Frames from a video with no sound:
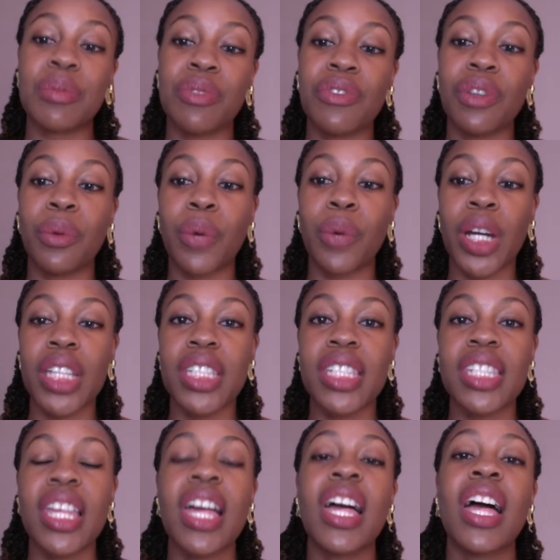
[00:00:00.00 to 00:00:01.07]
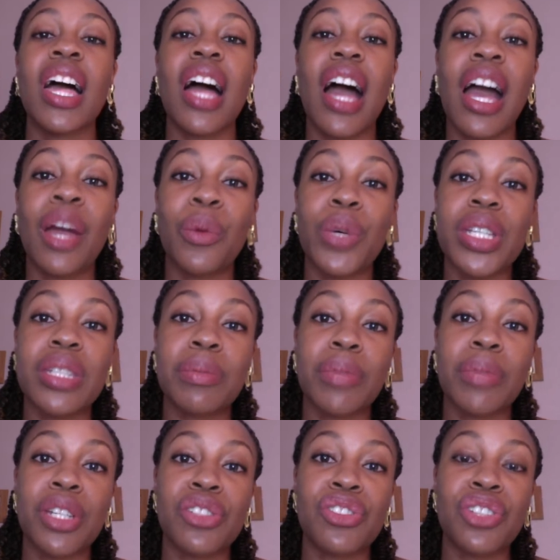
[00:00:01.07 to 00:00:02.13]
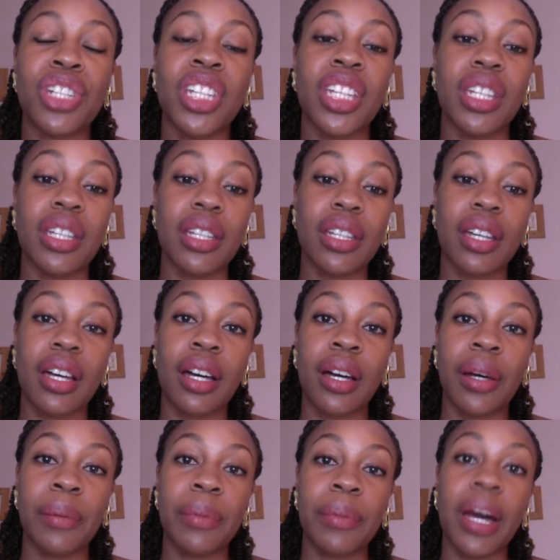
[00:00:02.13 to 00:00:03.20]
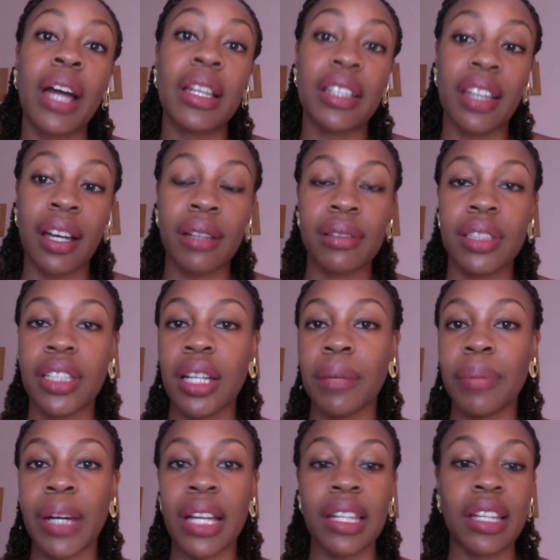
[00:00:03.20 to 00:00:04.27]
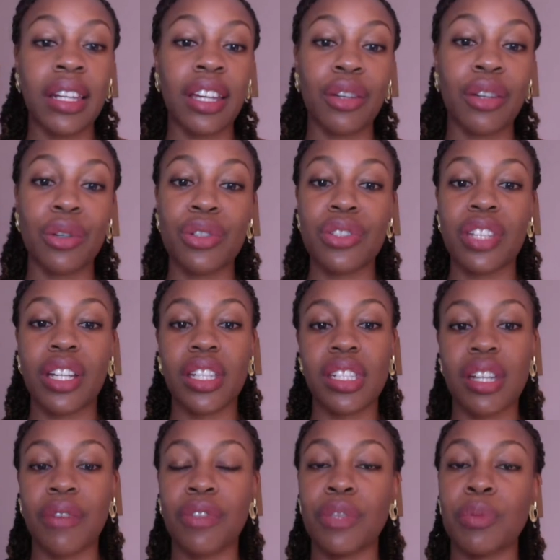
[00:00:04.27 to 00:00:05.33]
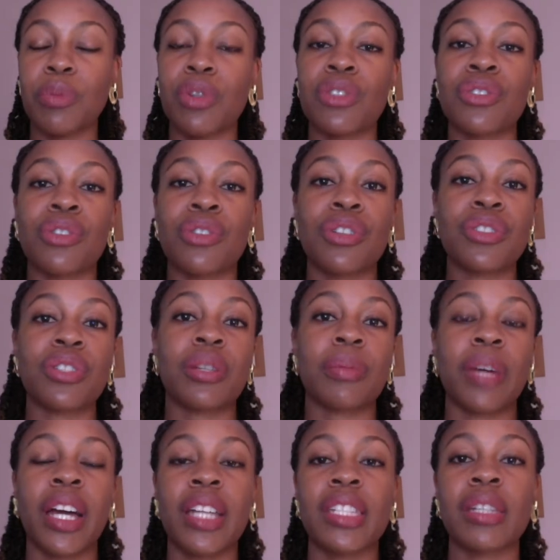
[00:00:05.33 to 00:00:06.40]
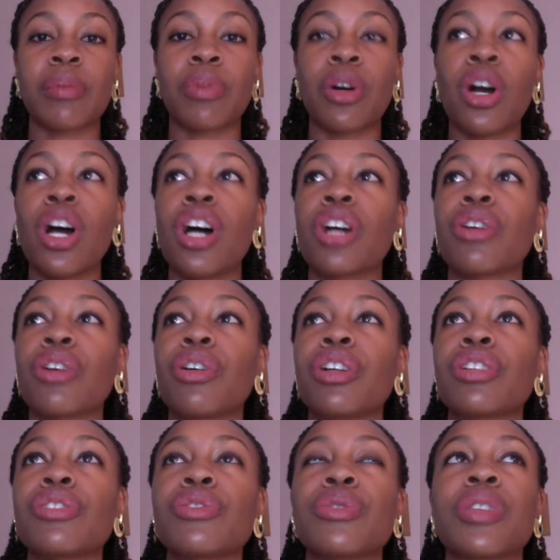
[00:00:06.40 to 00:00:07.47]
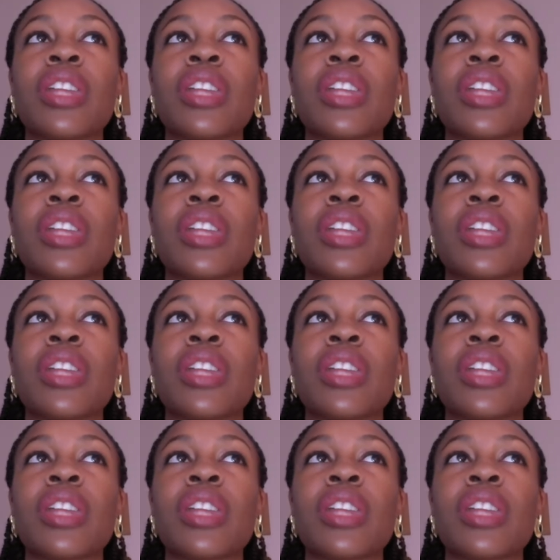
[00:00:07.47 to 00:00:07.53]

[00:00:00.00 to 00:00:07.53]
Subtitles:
some of the ones I was mentioning earlier in Kampala, like going to the Gaddafi Mosque, going to the Baha'i Temple, you